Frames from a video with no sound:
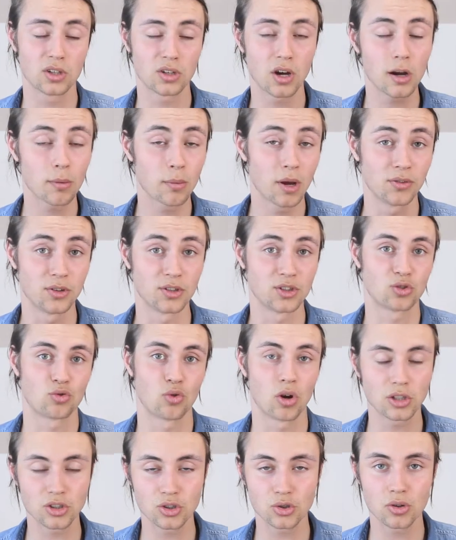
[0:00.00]
we talk about the
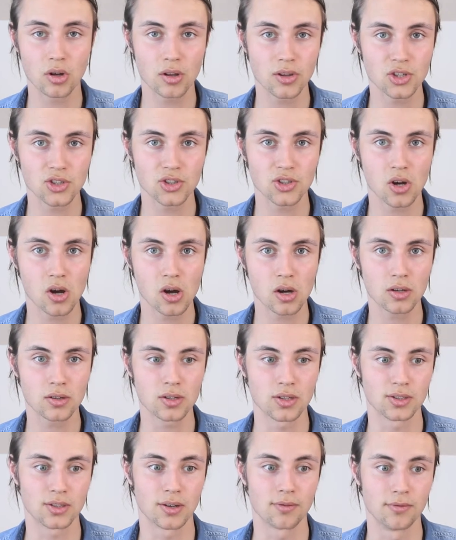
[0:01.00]
structure on the song,
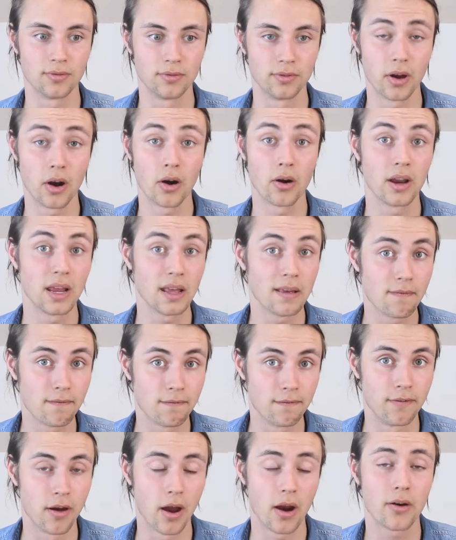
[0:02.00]
there's a very,
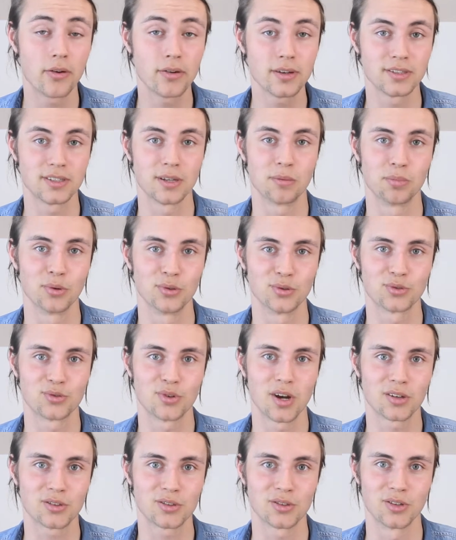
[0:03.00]
very simple
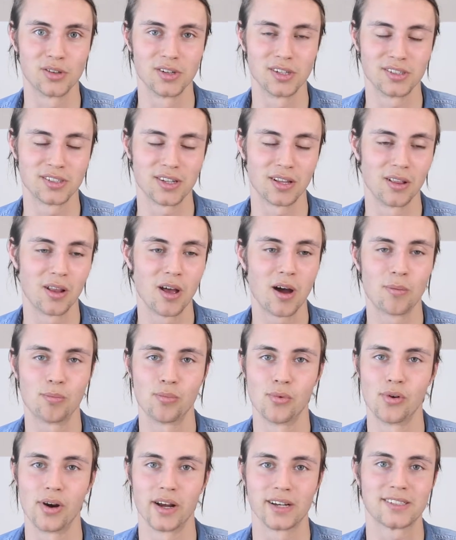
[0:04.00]
structure. It's a
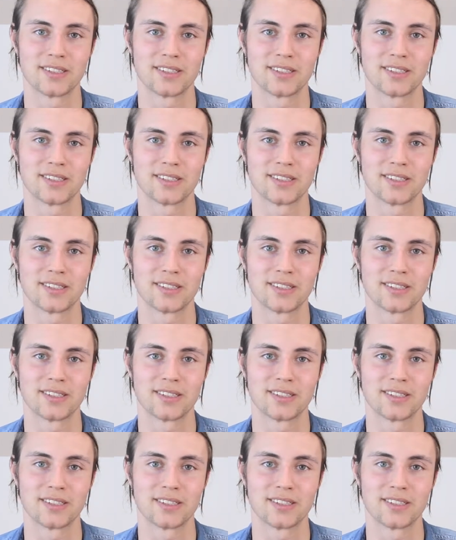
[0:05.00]
lot more